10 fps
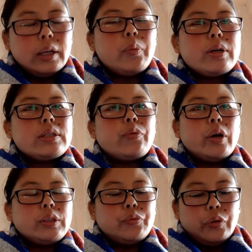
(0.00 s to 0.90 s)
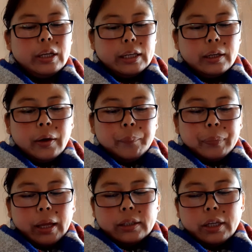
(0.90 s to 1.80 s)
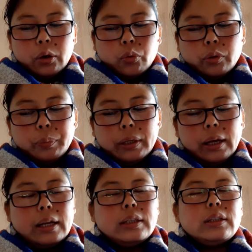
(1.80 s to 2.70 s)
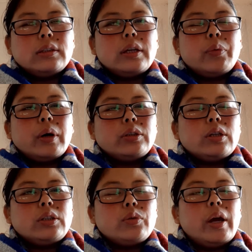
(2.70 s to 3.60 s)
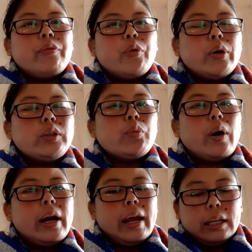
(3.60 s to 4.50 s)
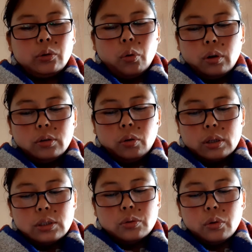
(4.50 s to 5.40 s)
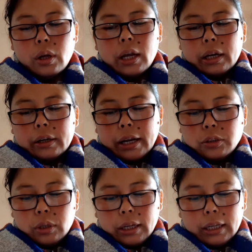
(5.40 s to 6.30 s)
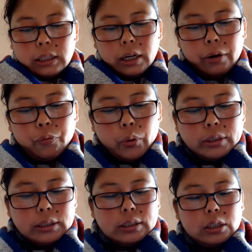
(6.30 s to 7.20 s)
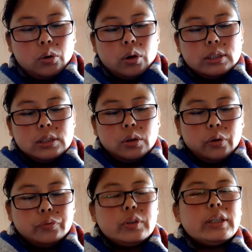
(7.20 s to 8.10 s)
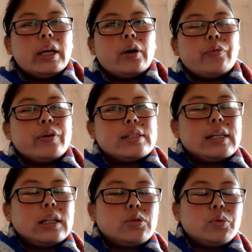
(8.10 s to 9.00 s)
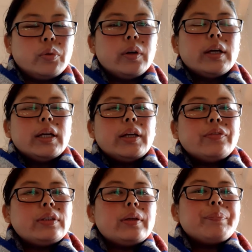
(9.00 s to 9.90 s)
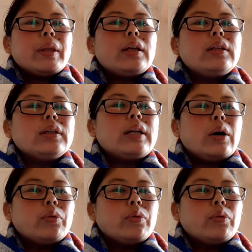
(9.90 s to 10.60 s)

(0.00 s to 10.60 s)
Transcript: was a vague feeling, and they wanted to avoid war at all costs. So gradually Hitler avoided the clauses of Treaty of Versailles. So even Hitler